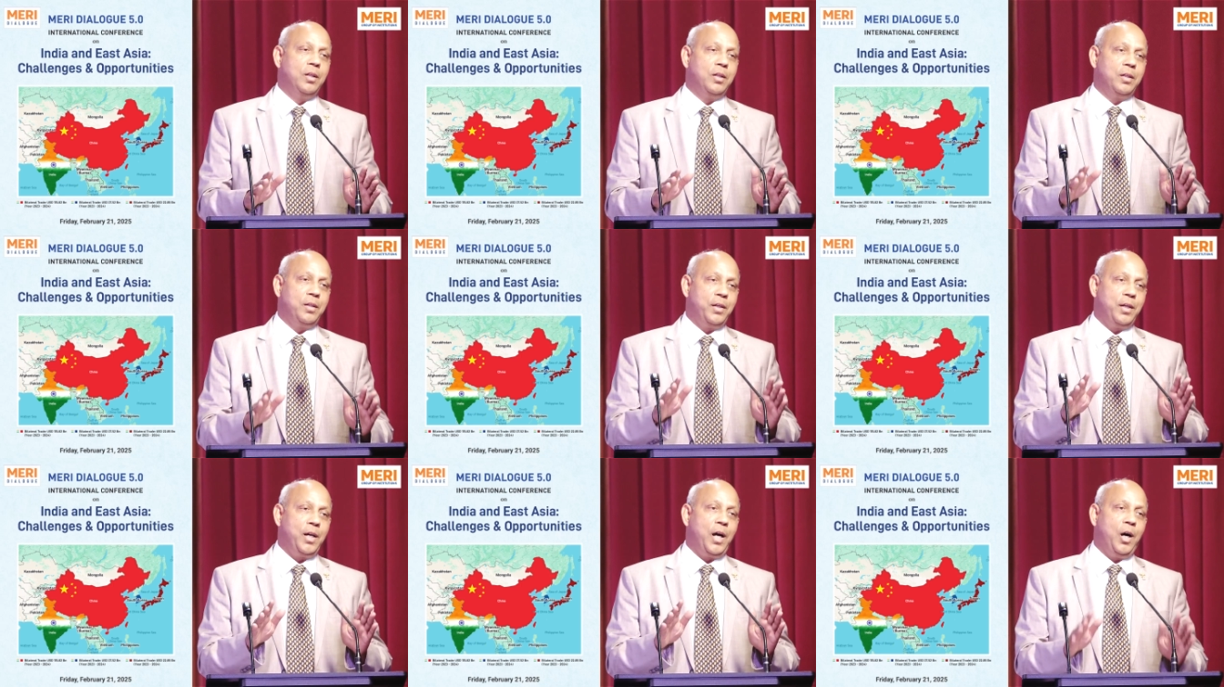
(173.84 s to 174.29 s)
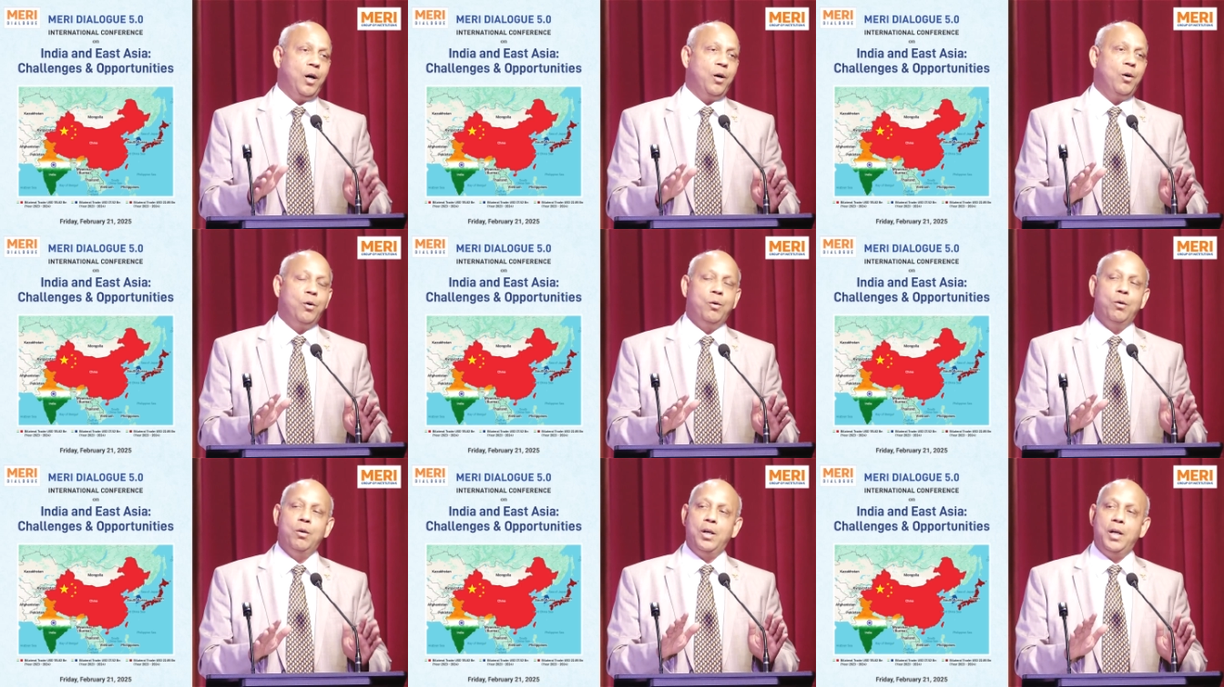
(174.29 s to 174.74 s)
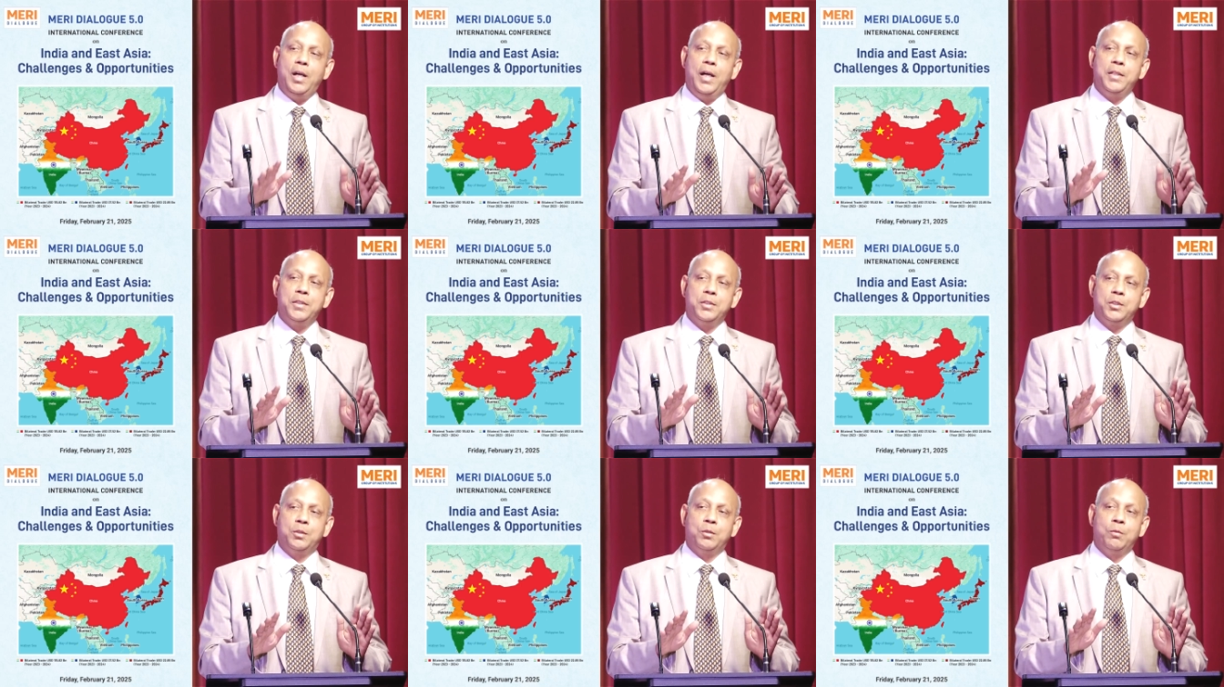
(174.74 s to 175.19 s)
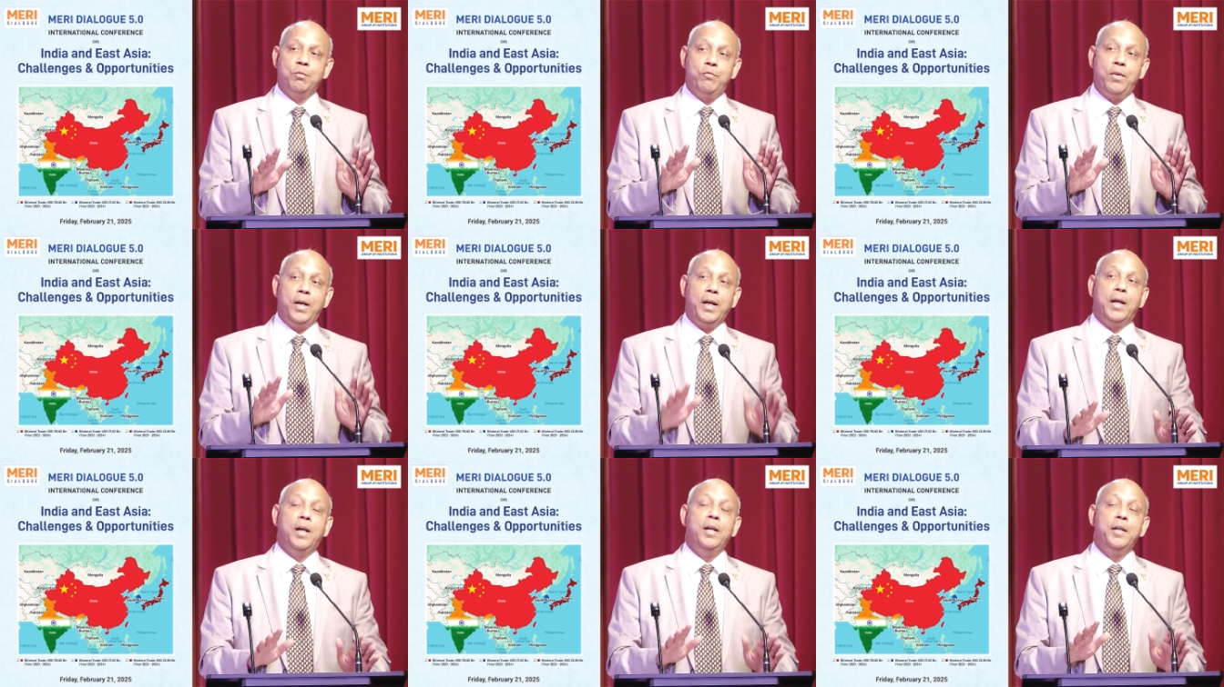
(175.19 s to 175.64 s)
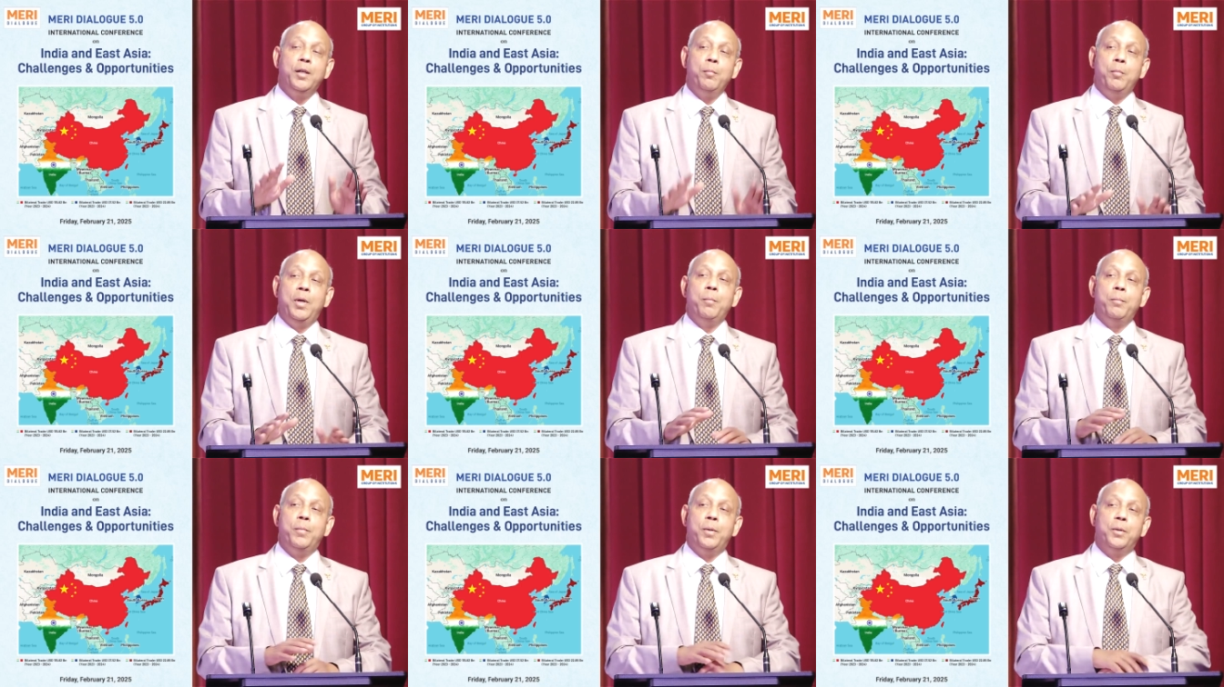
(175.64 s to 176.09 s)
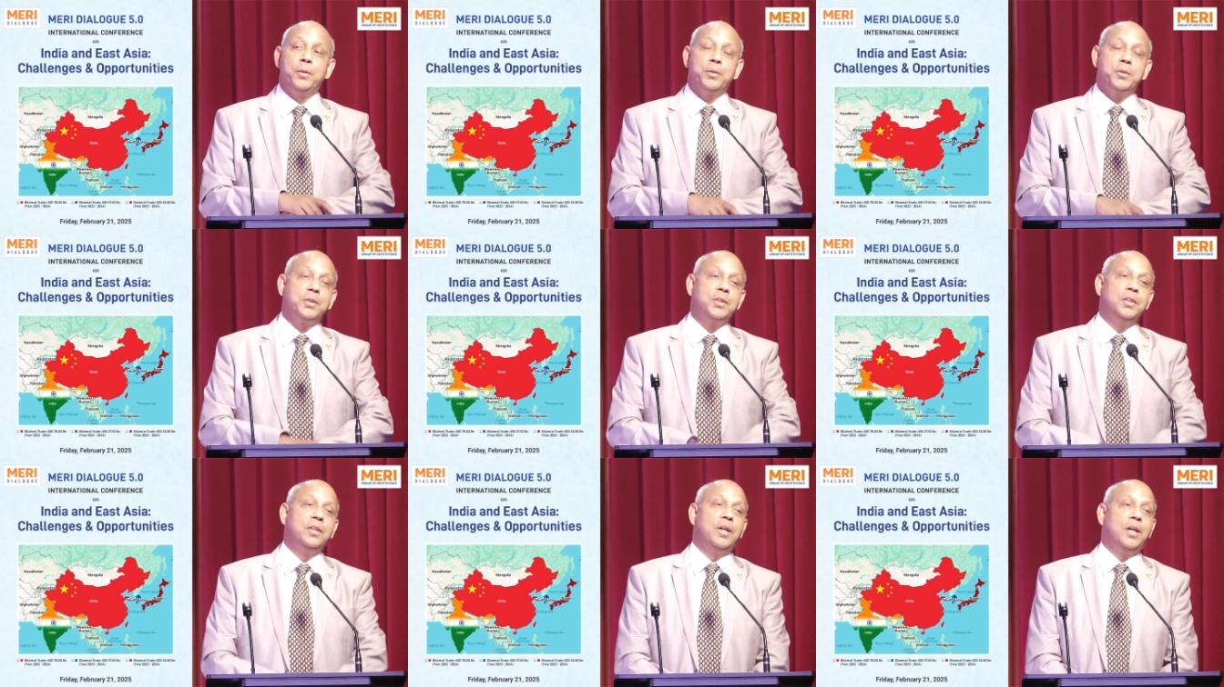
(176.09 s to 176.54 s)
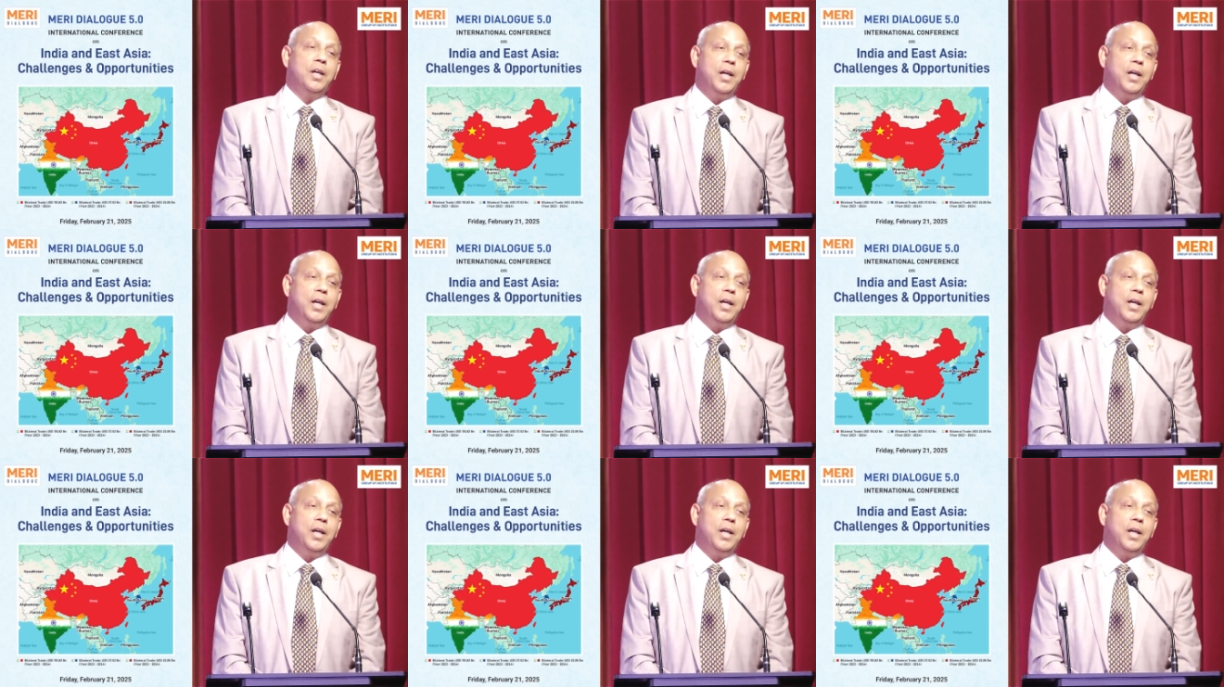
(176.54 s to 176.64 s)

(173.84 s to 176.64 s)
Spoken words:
now as faculty members,